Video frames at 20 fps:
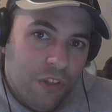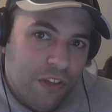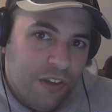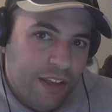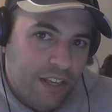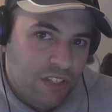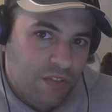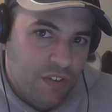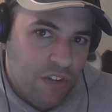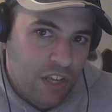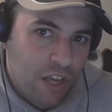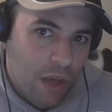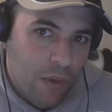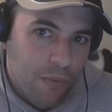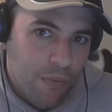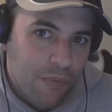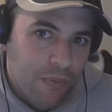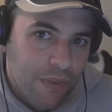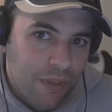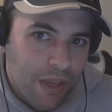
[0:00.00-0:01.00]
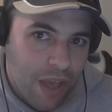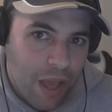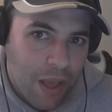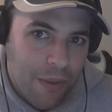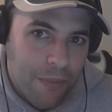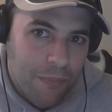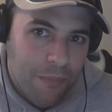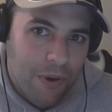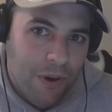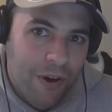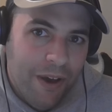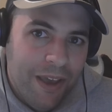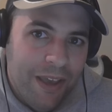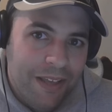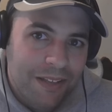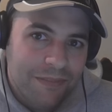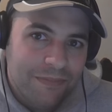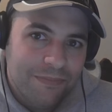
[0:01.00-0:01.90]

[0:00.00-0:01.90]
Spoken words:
the next video. Bye.